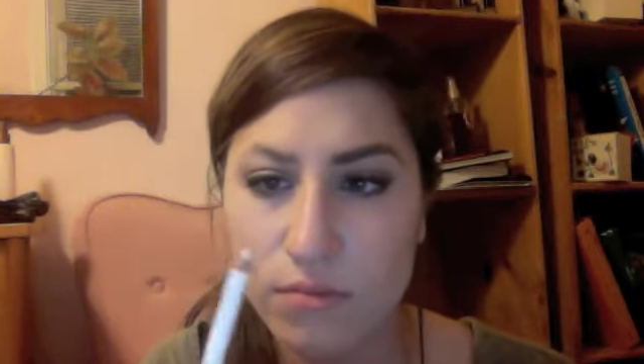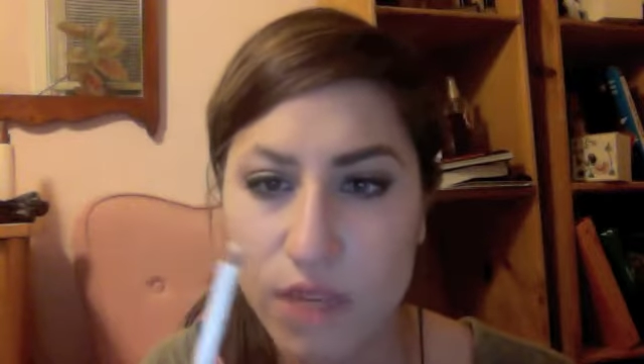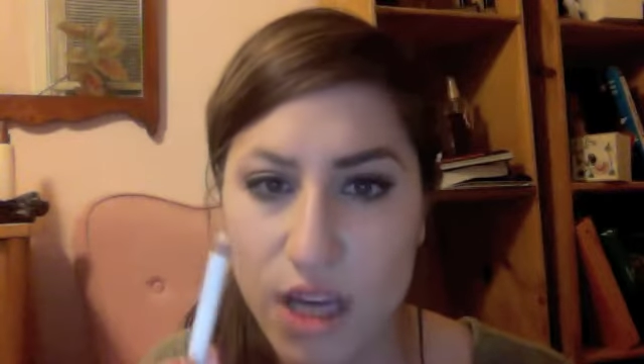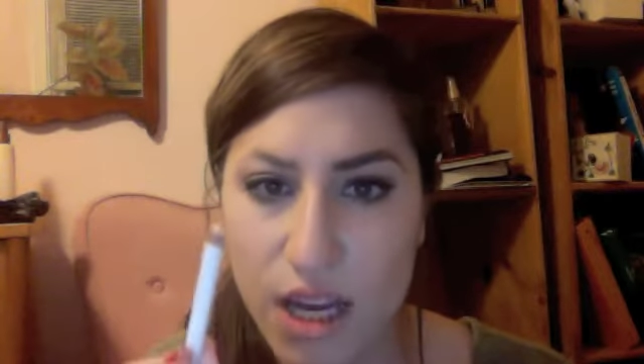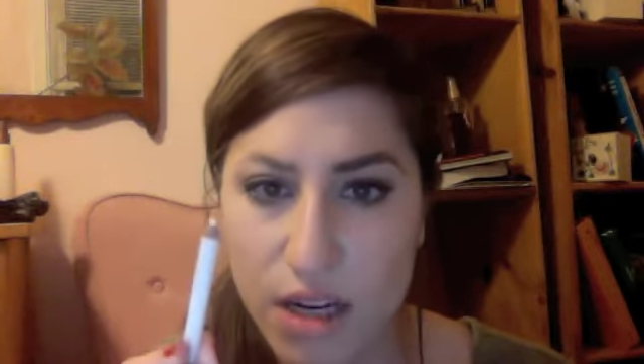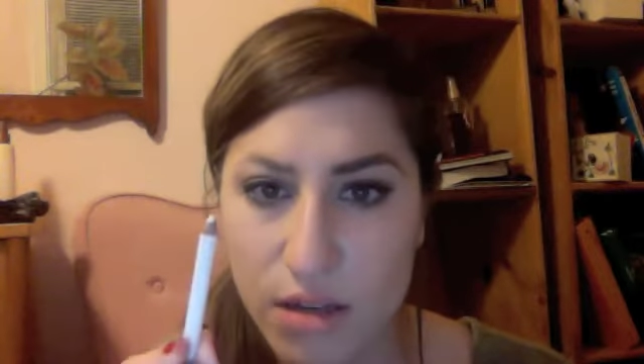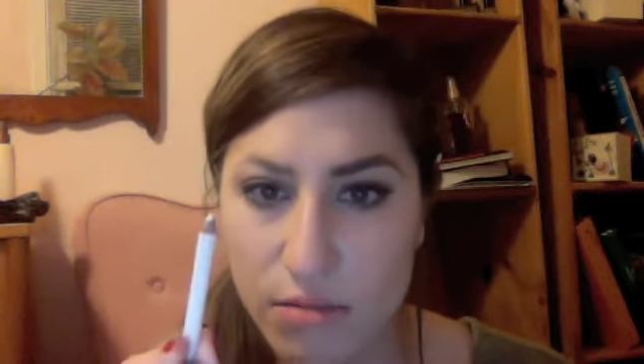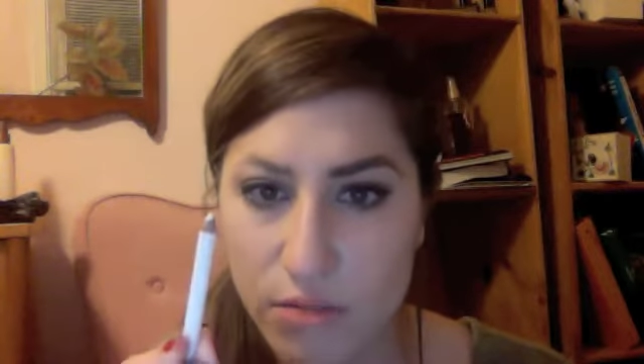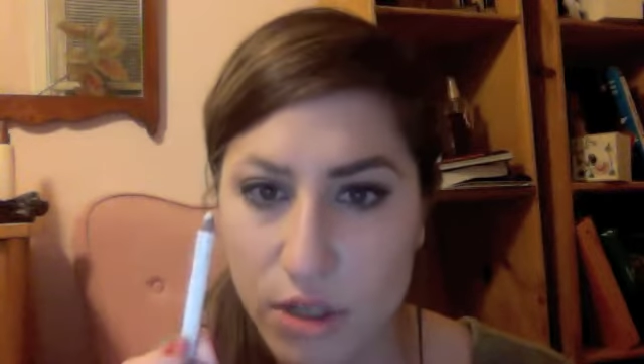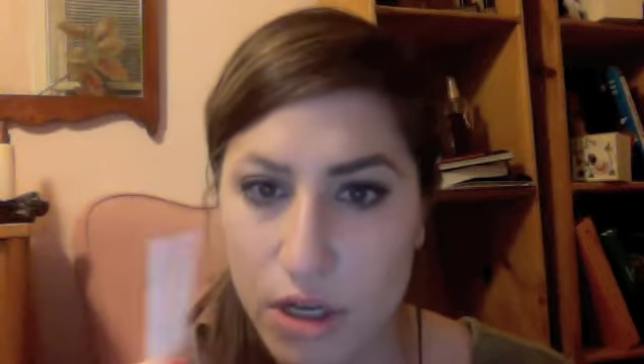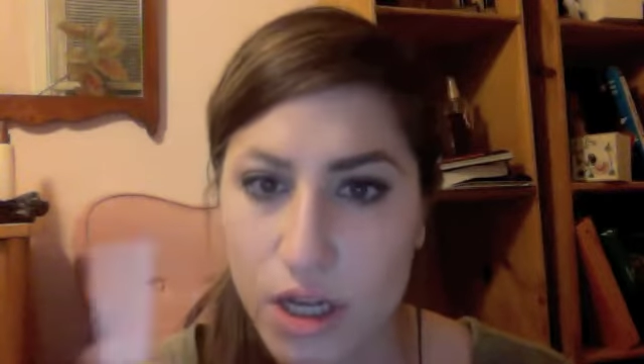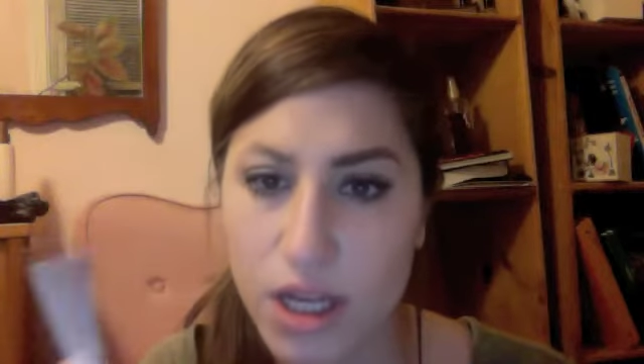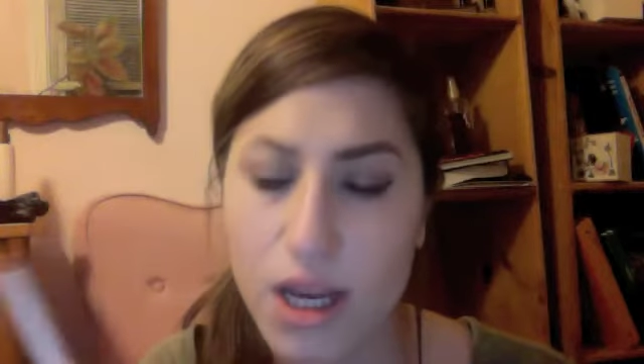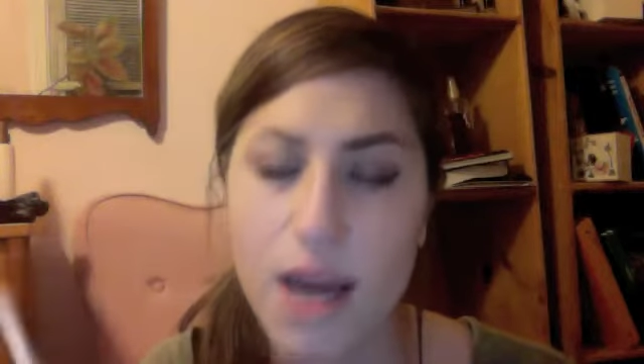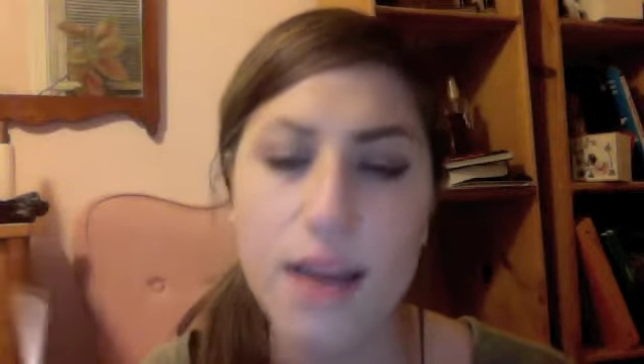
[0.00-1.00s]
kind of
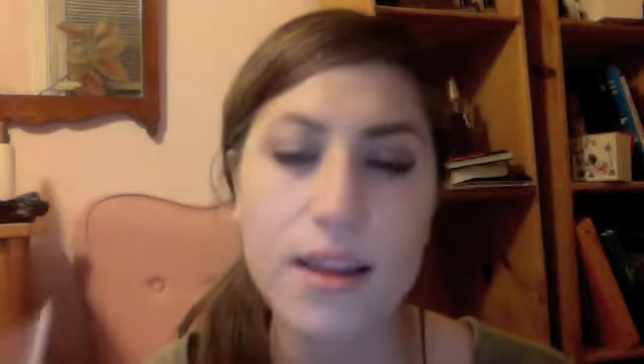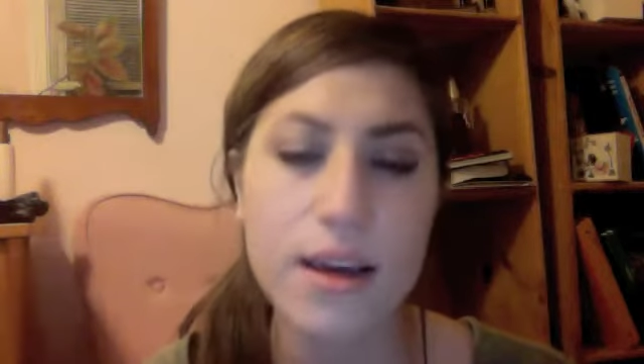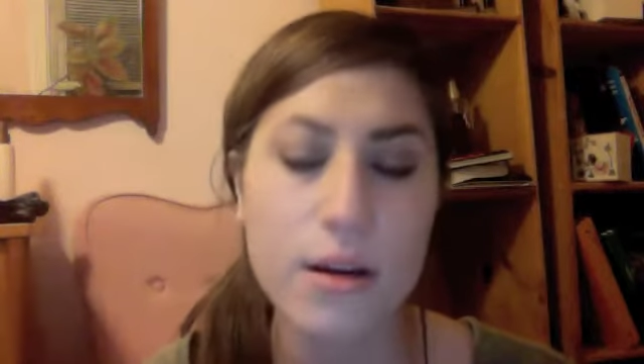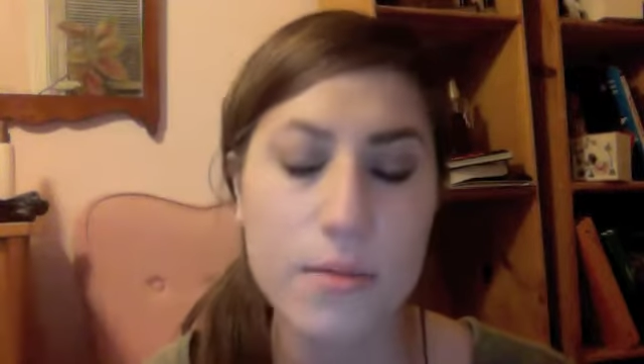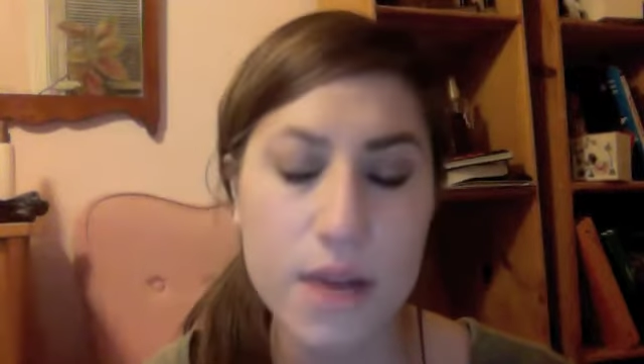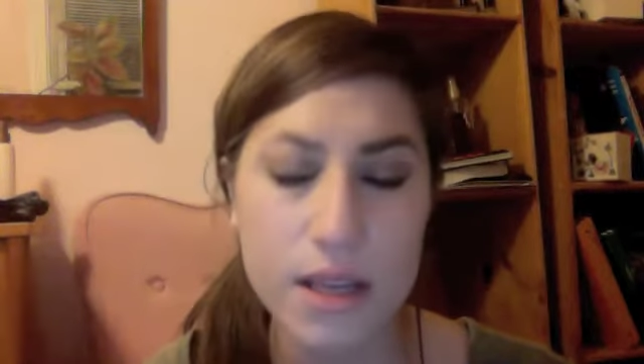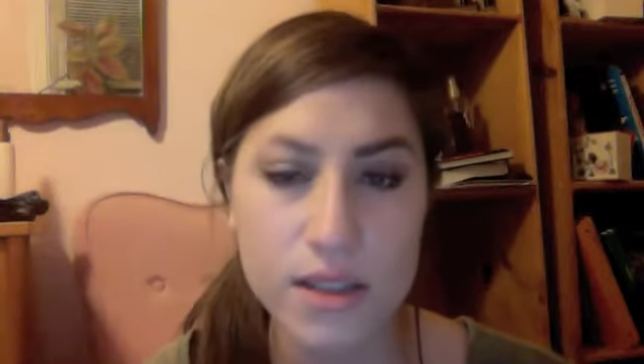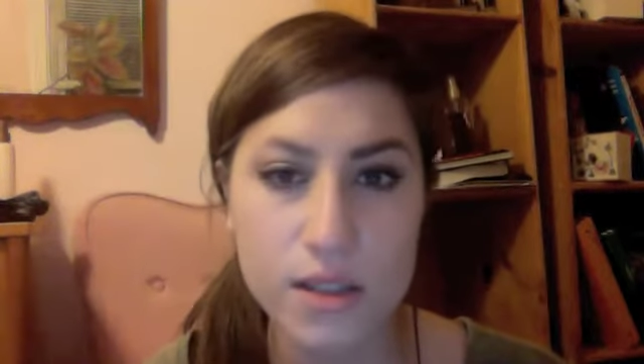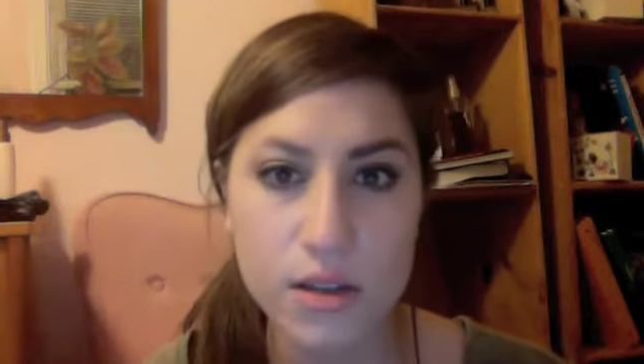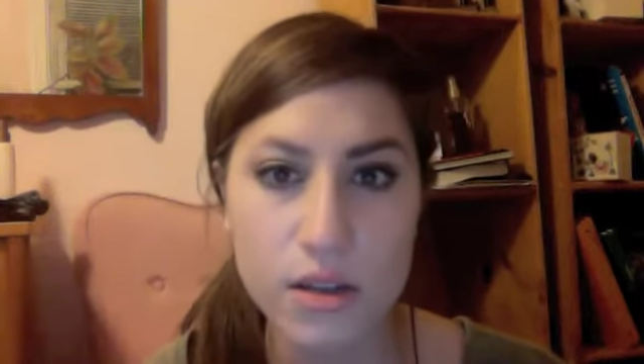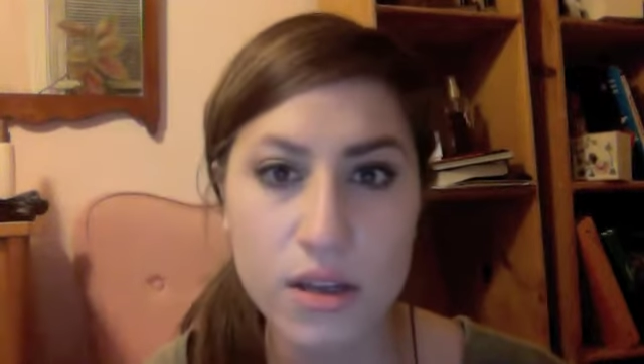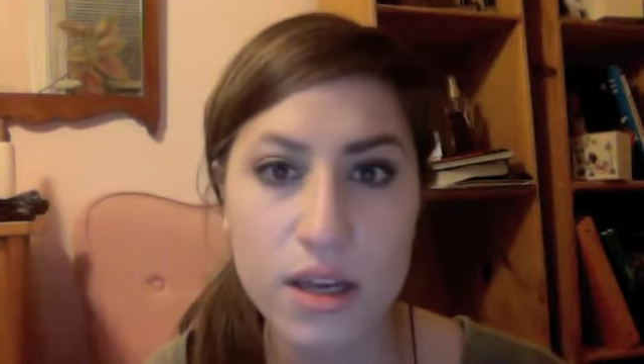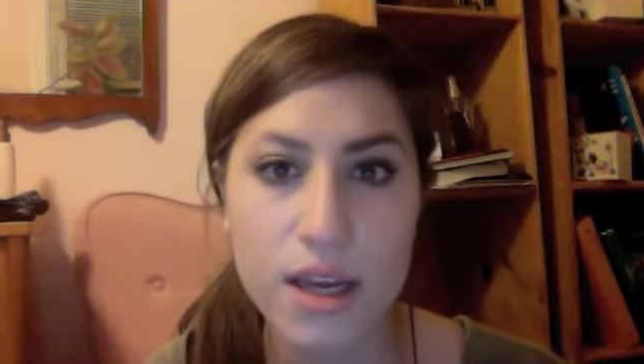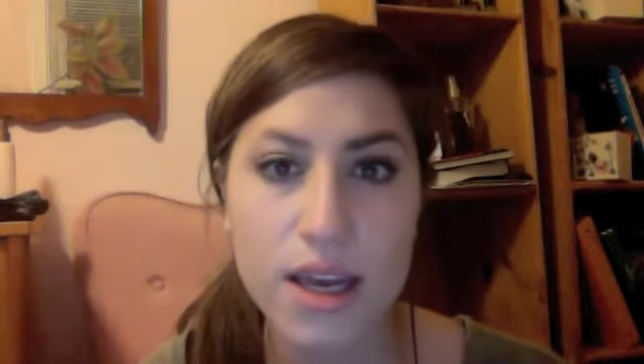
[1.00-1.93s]
dirty eyeliner pencil,